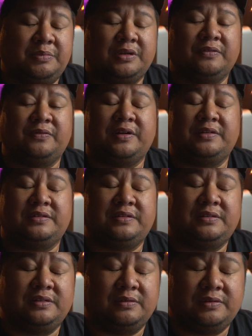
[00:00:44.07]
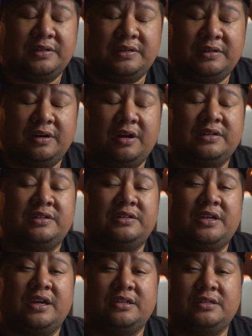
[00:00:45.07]
big events. It was in Austin,
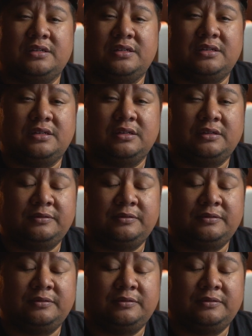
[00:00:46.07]
Texas.